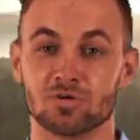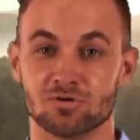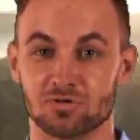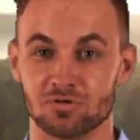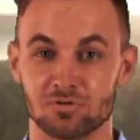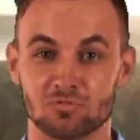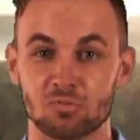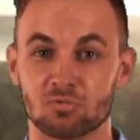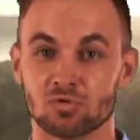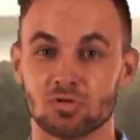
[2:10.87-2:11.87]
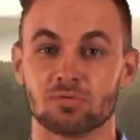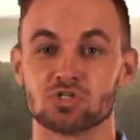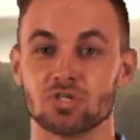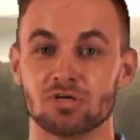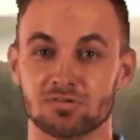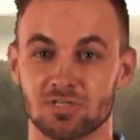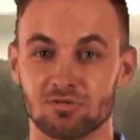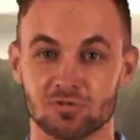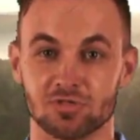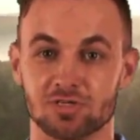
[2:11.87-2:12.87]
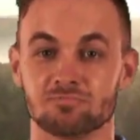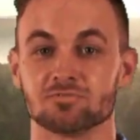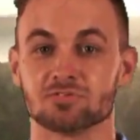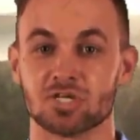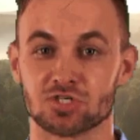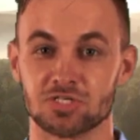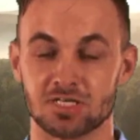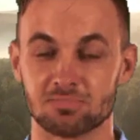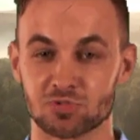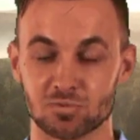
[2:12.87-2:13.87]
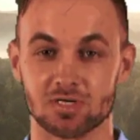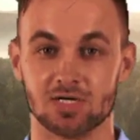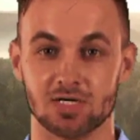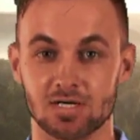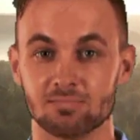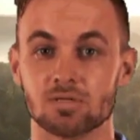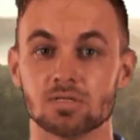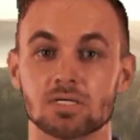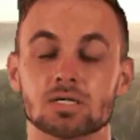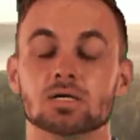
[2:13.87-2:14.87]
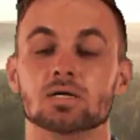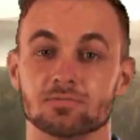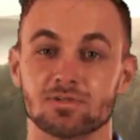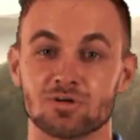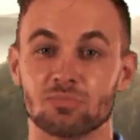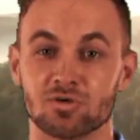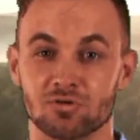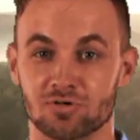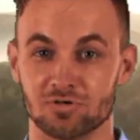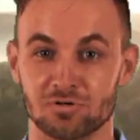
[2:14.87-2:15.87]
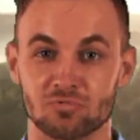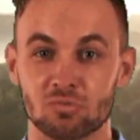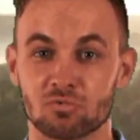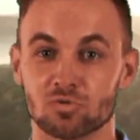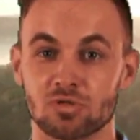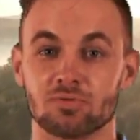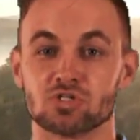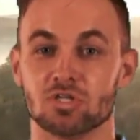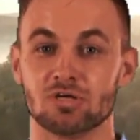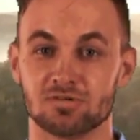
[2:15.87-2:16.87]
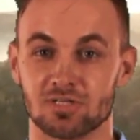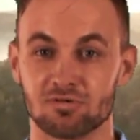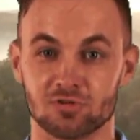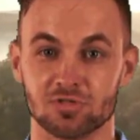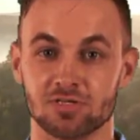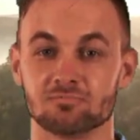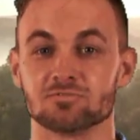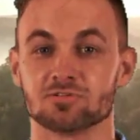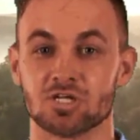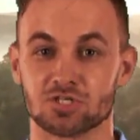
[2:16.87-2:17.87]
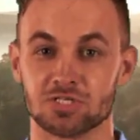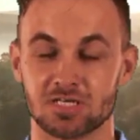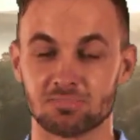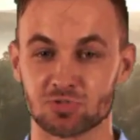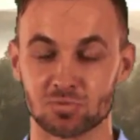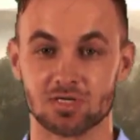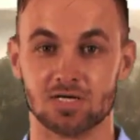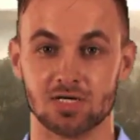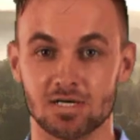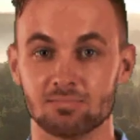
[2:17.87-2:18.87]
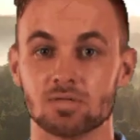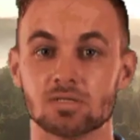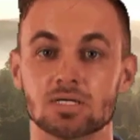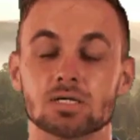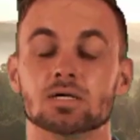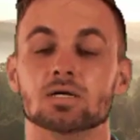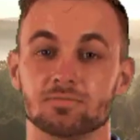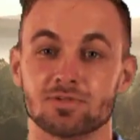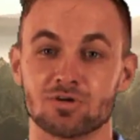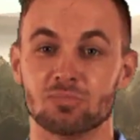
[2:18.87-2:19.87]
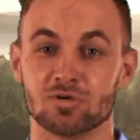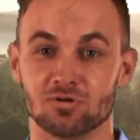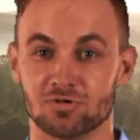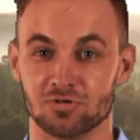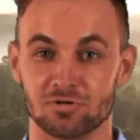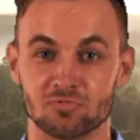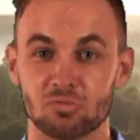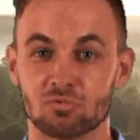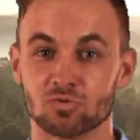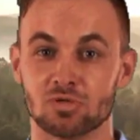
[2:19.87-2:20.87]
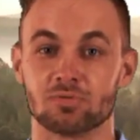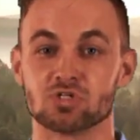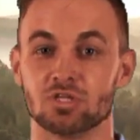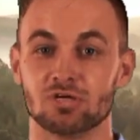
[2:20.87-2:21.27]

the hypothesis is considered to be valid. If the results do not support the hypothesis, scientists must revise or discard the hypothesis.